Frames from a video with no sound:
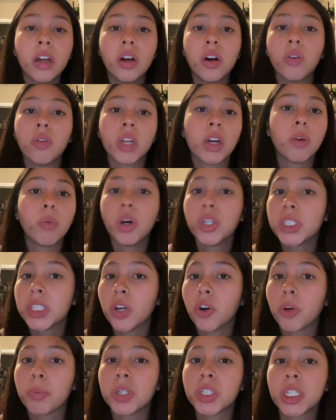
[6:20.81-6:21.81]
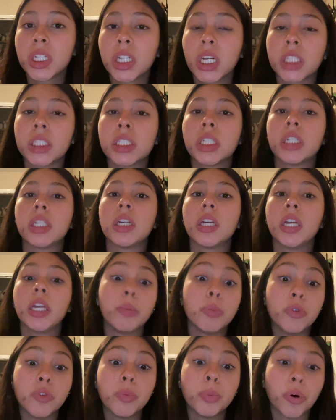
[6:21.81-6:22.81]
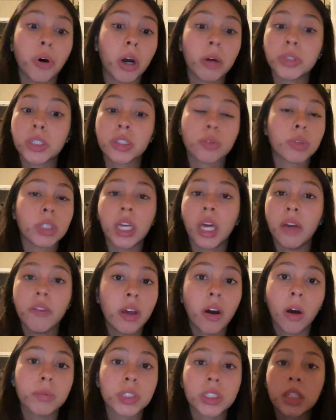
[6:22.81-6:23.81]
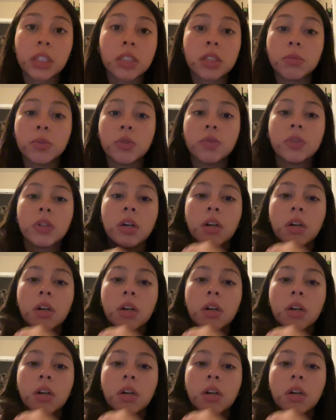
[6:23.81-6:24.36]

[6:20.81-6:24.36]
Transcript: holding a wall sit, or pushing against an immovable object, a really heavy object that doesn't move.